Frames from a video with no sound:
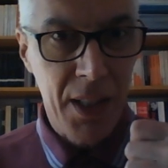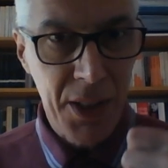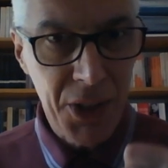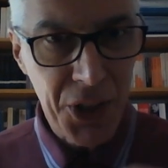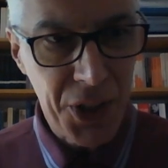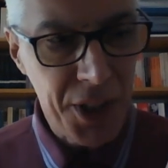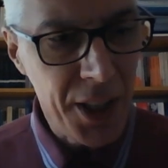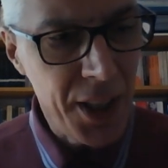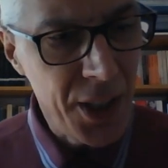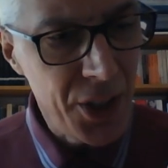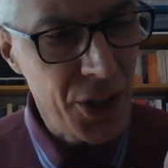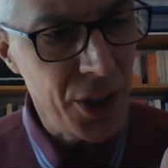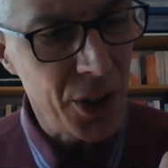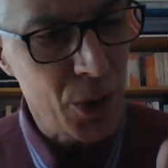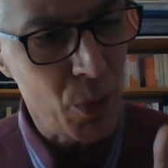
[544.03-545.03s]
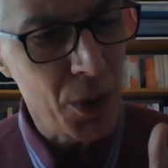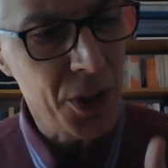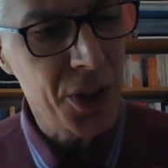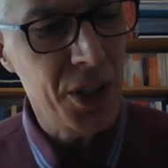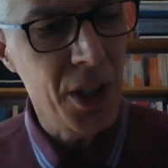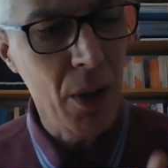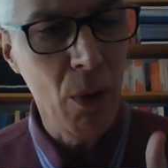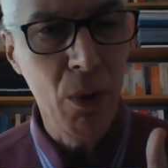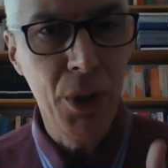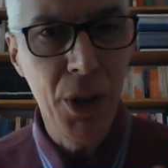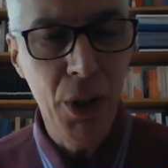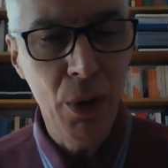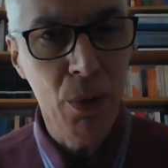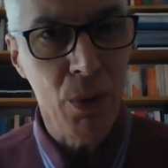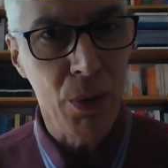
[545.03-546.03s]
Sieges were still
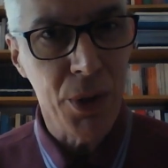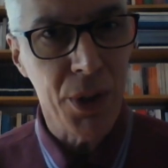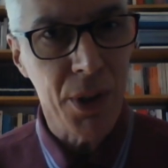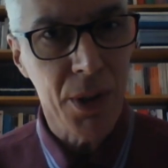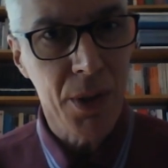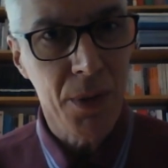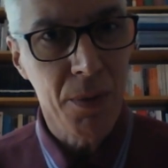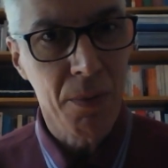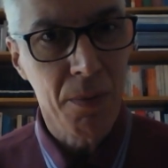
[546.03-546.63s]
used.